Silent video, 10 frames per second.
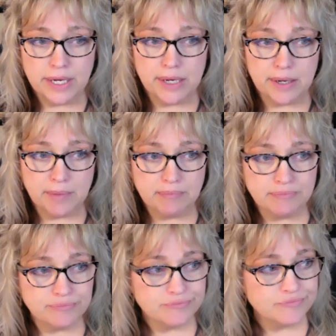um,
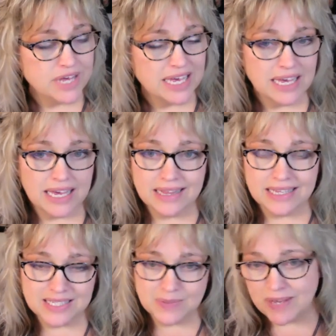in
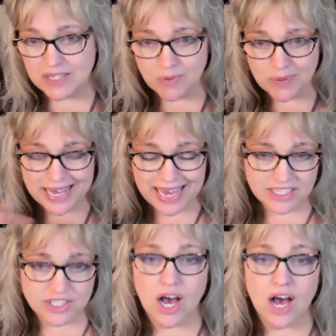this space where we
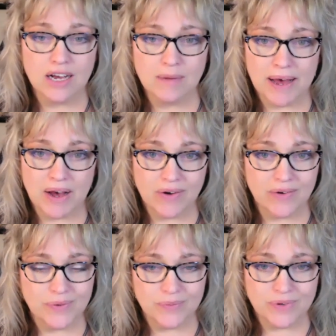can't talk
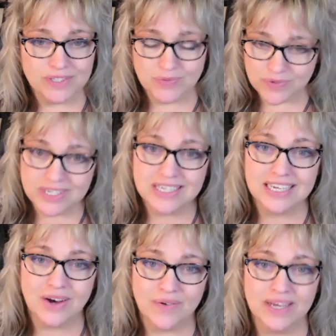about what's really
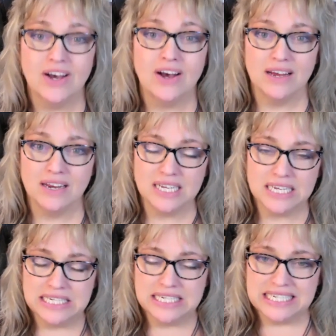going on
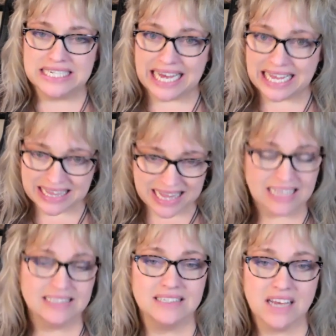and
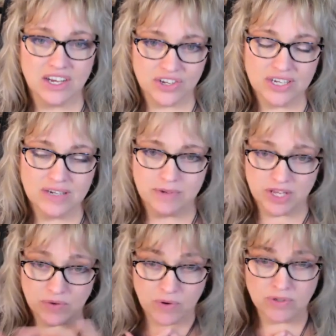that's not good when
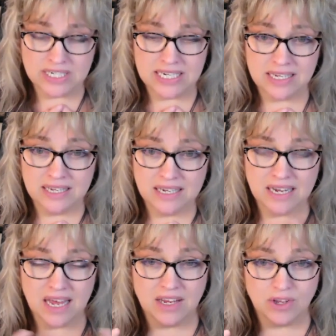you hold it in
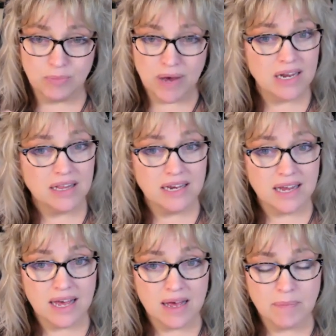and you bottle it
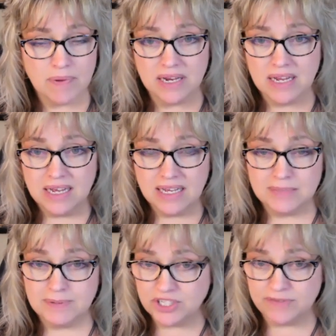up. And
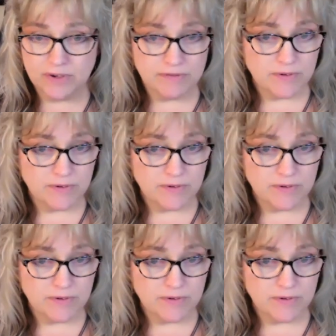especially if you're